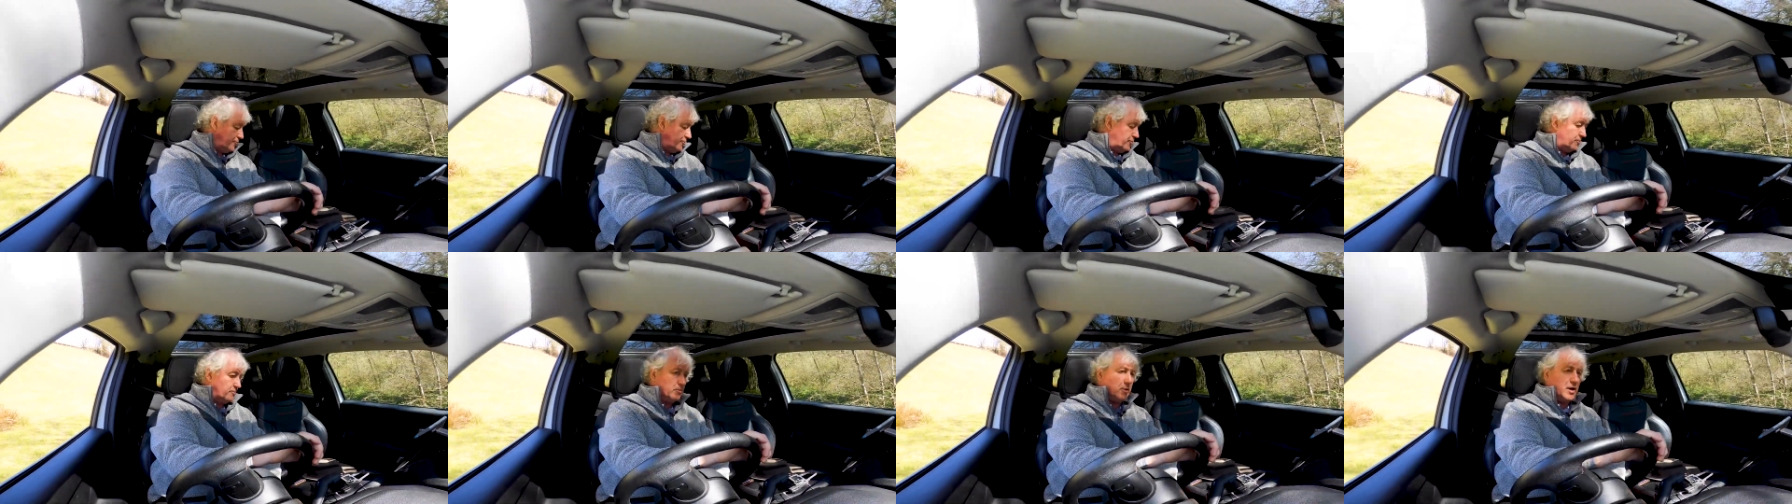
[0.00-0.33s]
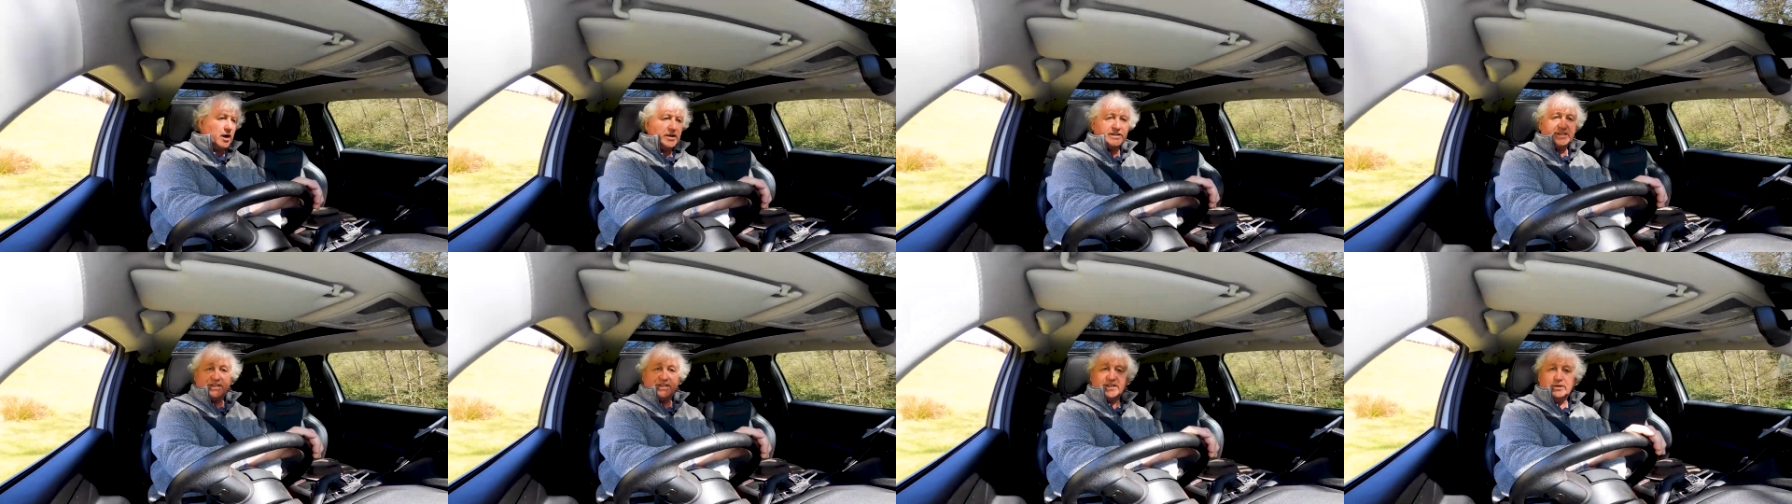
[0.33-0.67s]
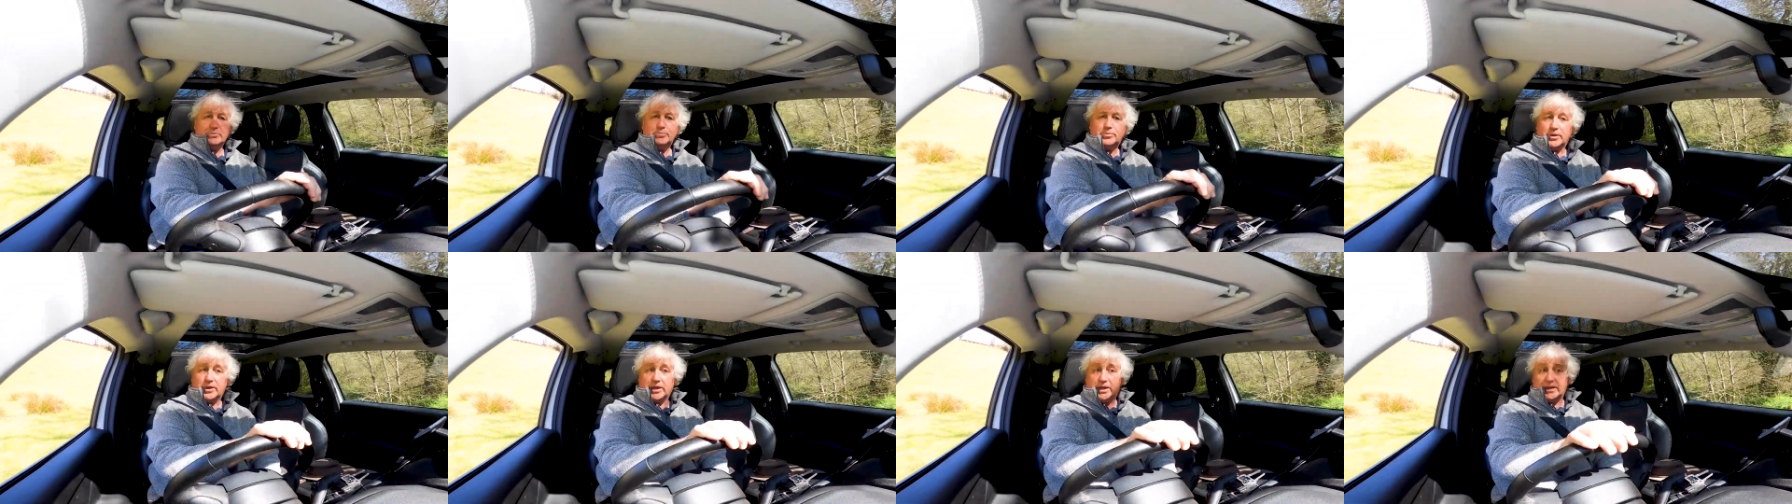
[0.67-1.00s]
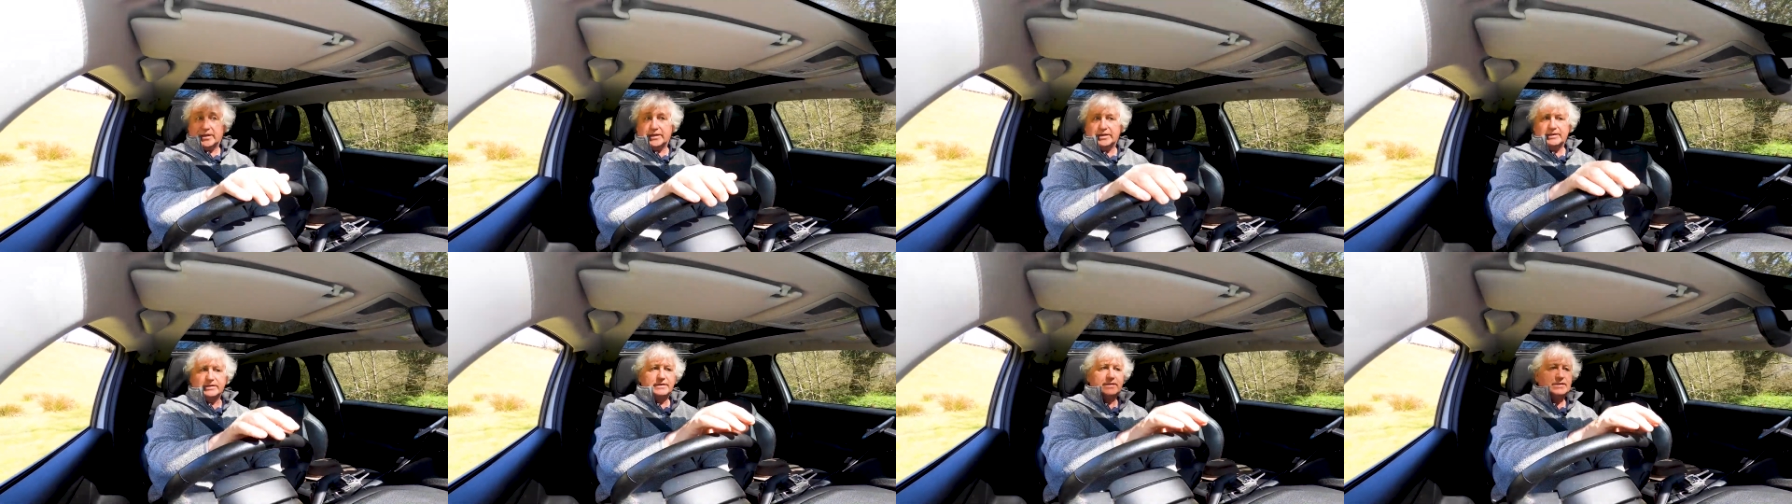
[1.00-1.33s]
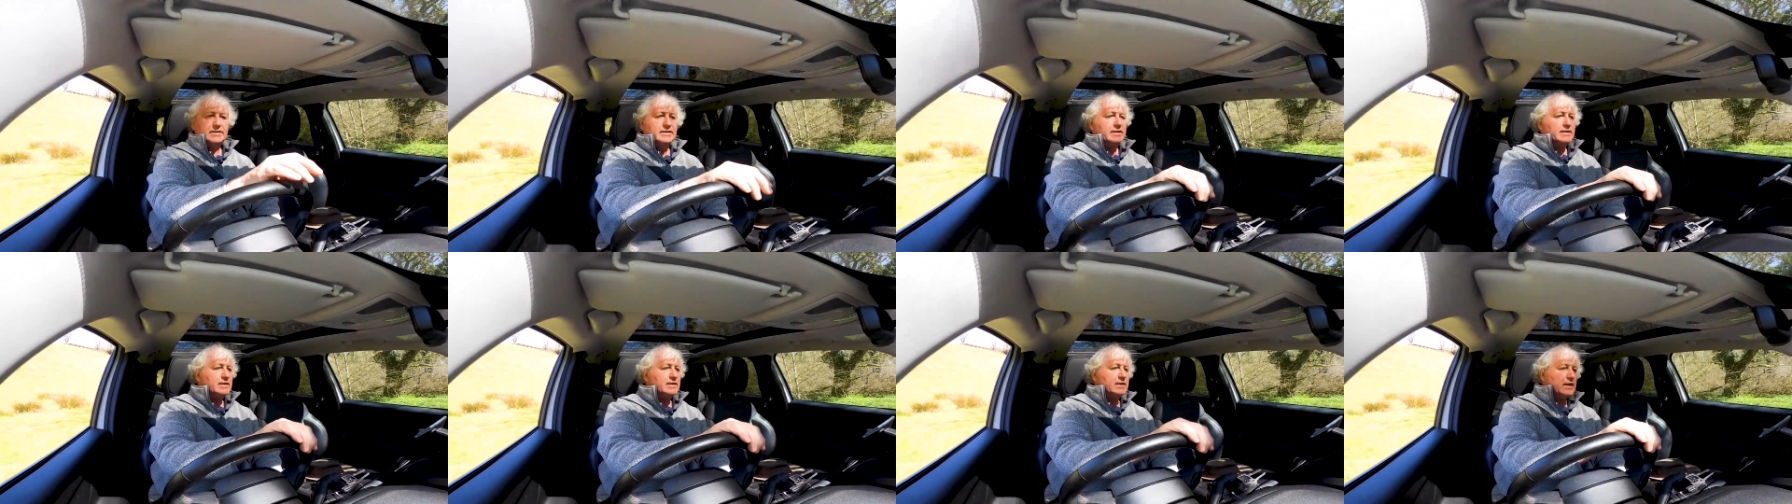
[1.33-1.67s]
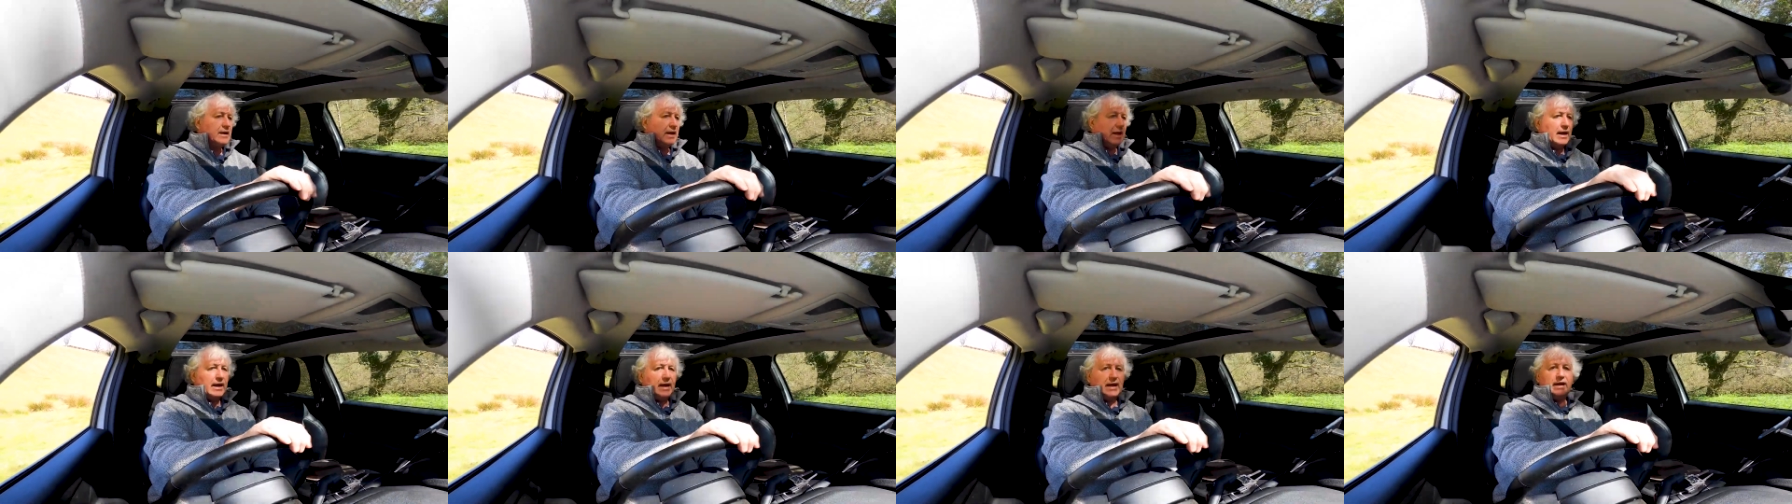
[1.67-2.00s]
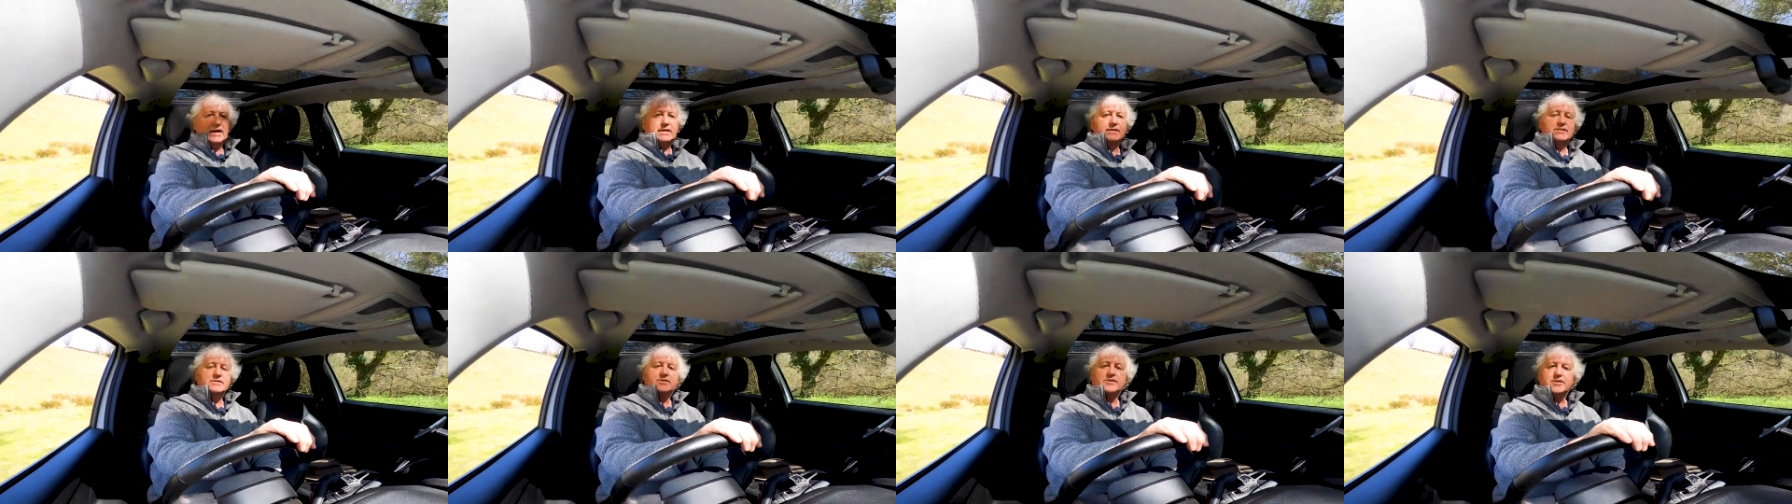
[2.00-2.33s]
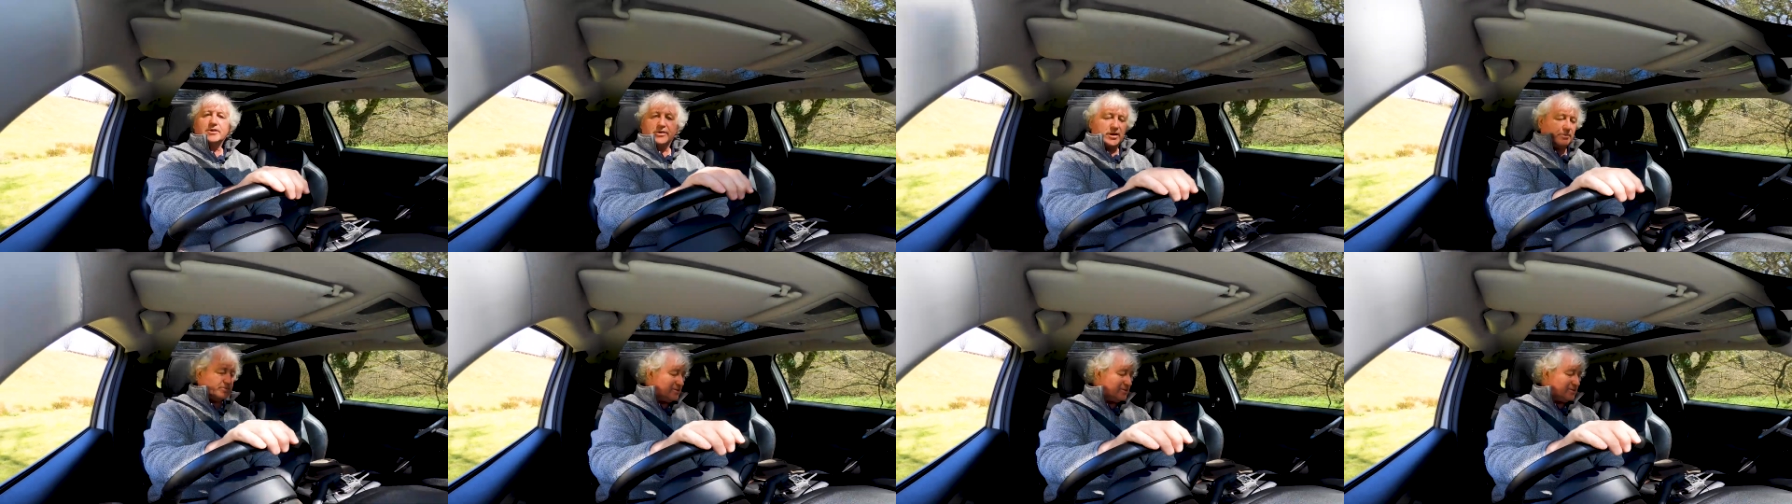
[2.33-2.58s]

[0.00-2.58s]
my Jeep here. And sorry,